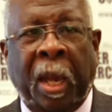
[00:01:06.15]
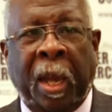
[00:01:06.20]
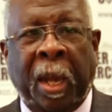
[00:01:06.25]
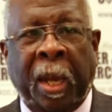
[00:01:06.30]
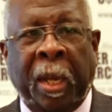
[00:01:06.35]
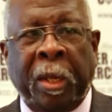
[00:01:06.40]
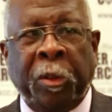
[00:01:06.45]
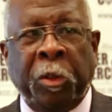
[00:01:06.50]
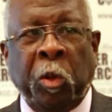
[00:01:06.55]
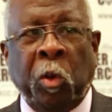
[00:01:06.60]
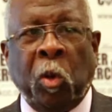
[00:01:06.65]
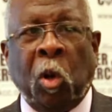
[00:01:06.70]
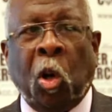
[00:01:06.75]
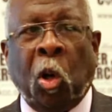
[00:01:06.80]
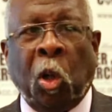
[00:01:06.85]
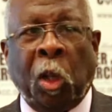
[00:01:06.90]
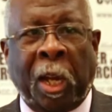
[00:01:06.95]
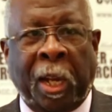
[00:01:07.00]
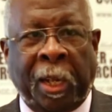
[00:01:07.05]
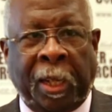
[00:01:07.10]
and do
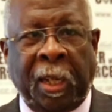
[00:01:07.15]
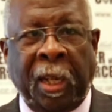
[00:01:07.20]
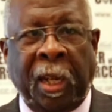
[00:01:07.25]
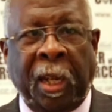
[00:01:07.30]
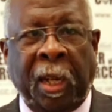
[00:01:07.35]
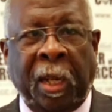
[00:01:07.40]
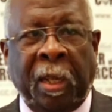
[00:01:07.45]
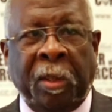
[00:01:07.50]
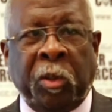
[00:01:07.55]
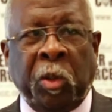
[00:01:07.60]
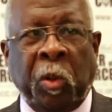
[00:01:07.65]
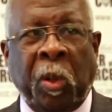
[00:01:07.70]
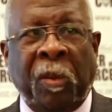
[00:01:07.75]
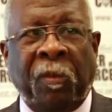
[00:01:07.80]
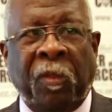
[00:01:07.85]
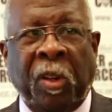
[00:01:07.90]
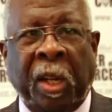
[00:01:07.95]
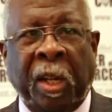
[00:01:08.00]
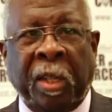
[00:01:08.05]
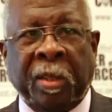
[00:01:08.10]
all I can to
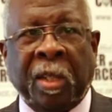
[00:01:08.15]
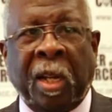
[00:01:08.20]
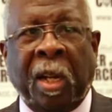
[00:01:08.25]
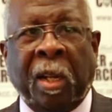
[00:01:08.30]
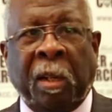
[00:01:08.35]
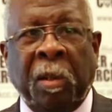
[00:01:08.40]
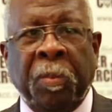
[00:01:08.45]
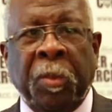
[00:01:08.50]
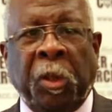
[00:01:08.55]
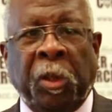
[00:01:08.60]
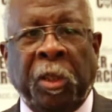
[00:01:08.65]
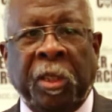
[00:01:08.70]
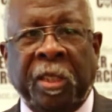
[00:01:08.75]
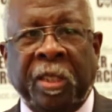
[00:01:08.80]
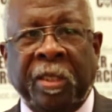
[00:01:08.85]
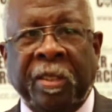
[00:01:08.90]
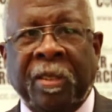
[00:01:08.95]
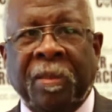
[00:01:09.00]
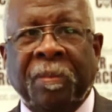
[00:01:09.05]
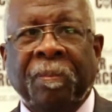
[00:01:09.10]
advance our
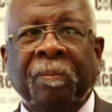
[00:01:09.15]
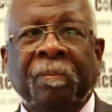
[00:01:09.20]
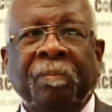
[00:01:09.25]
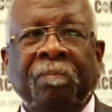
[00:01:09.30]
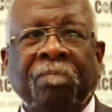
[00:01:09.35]
communities.